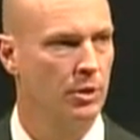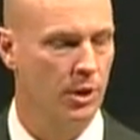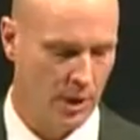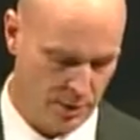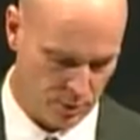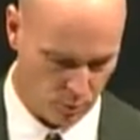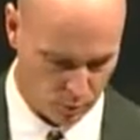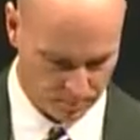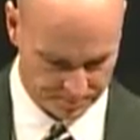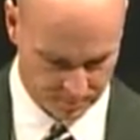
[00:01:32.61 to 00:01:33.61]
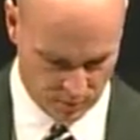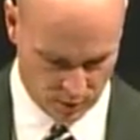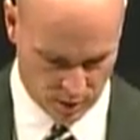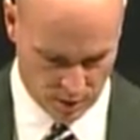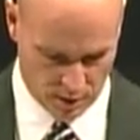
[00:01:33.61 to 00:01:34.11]
in high school,
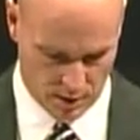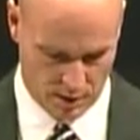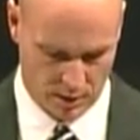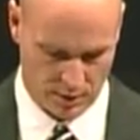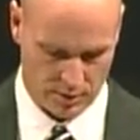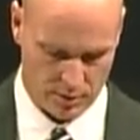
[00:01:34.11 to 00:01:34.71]
and